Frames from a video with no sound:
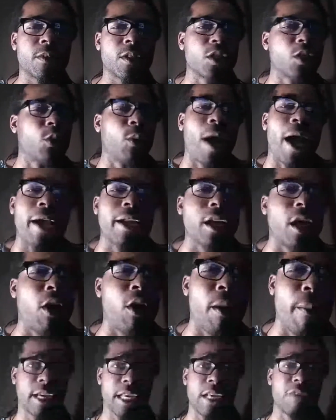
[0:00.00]
You ain't
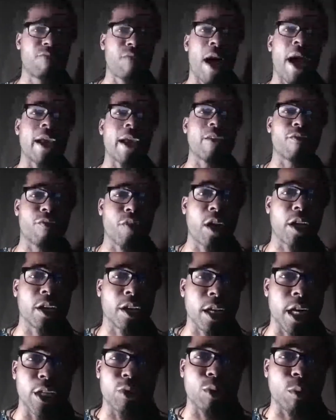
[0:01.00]
know he fighting for the
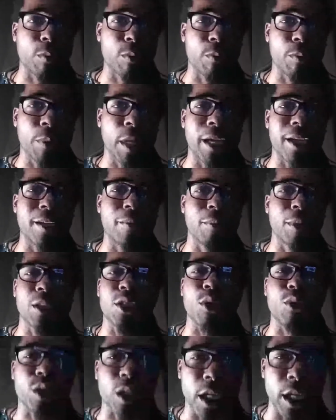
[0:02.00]
country, but
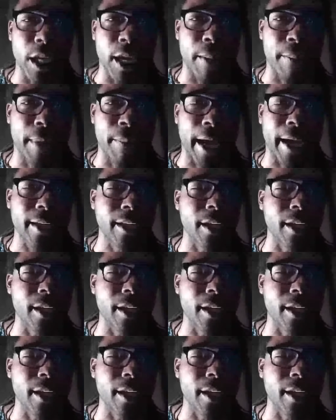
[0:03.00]
your skin black,